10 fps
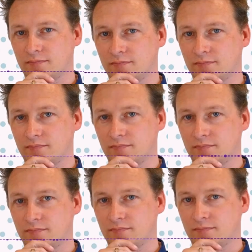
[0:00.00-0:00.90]
And from
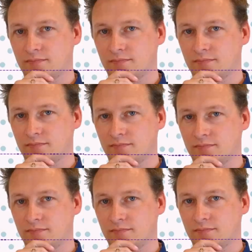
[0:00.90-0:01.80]
within the
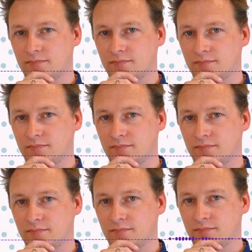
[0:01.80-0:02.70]
arena,
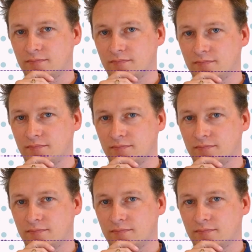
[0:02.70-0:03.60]
they can
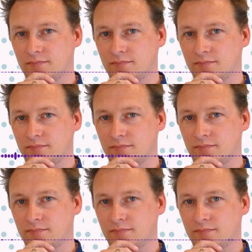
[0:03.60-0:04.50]
hear lots of
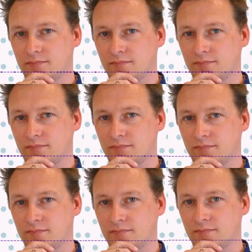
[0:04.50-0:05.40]
loud
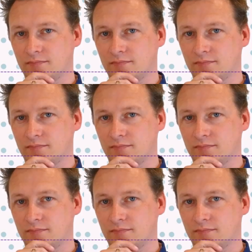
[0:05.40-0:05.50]
cheering,